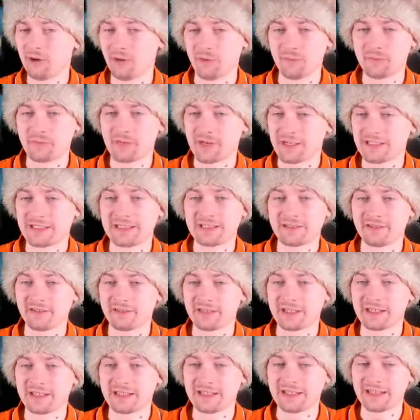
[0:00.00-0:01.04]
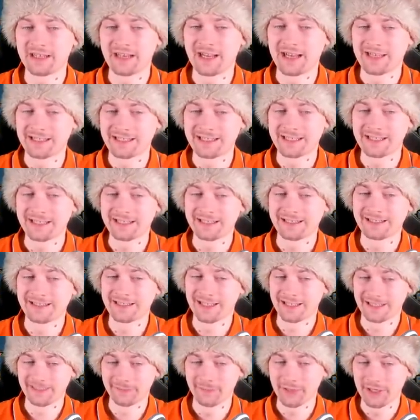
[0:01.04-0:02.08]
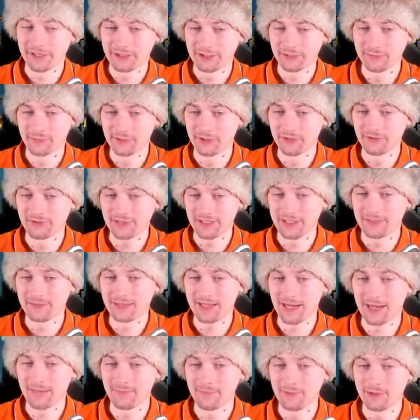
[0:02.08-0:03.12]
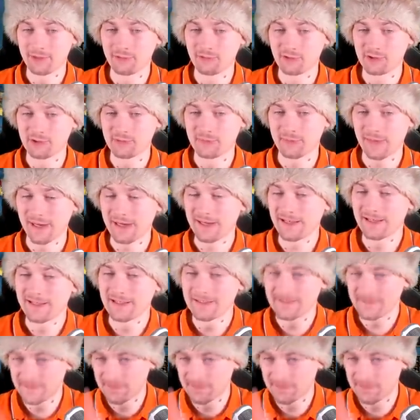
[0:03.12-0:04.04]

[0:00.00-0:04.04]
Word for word: no, France is not getting their ass kicked that much, because I'm coming to Spain